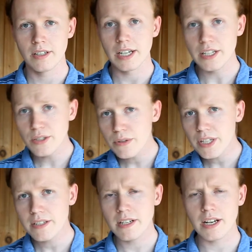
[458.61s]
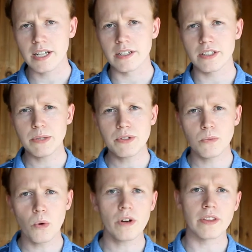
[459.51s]
and in 2009, she was
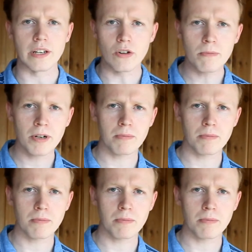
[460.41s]
awarded the Nobel